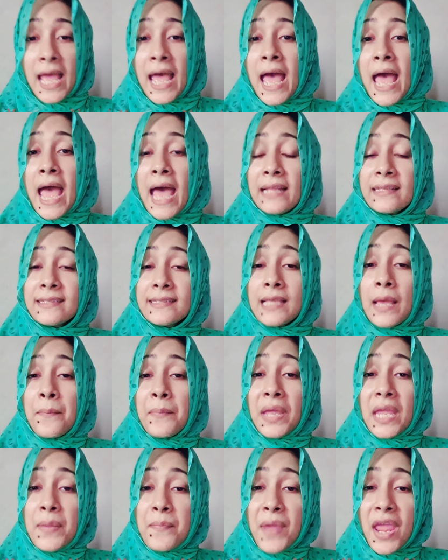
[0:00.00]
had some
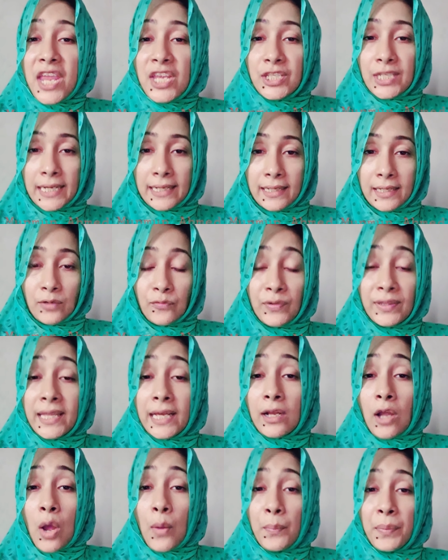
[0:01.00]
imagery with the
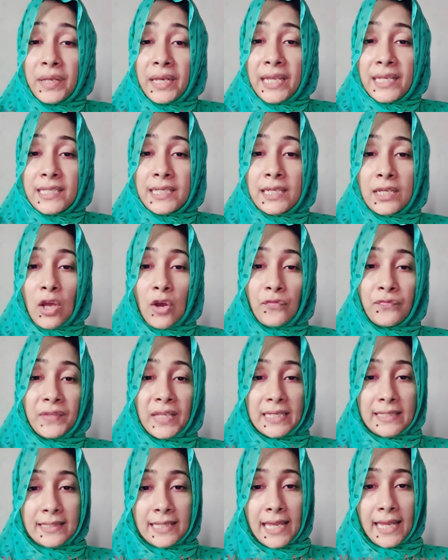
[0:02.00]
combination of
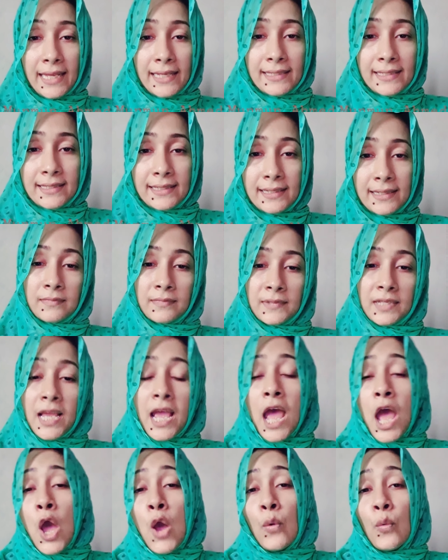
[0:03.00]
these things.
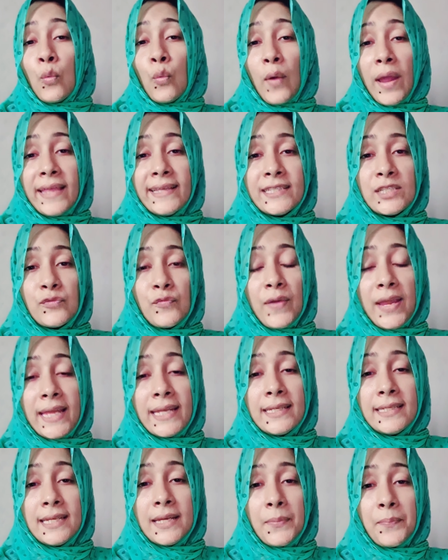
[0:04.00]
West
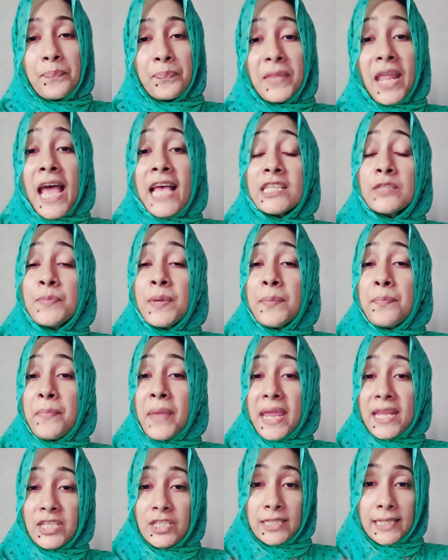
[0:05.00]
wind has been
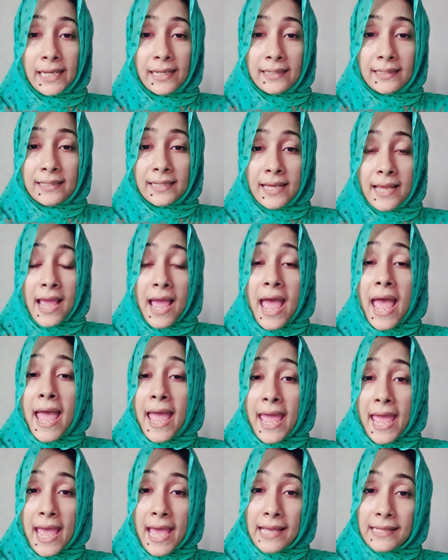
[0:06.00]
mentioned
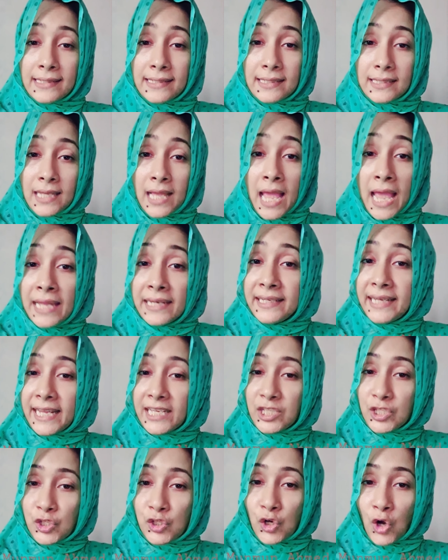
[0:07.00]
as
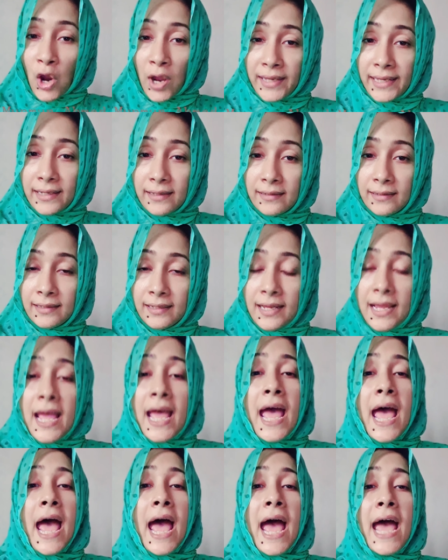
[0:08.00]
destroyer
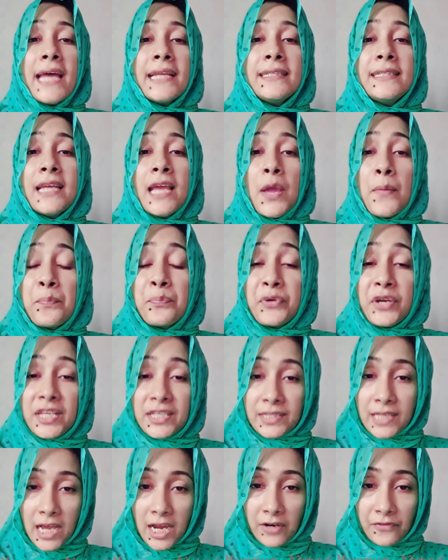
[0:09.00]
and
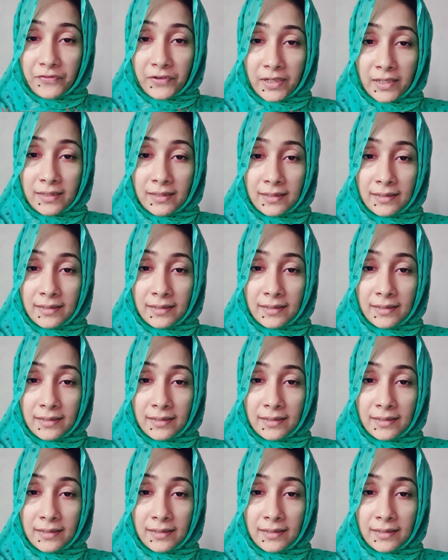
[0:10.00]
preserver.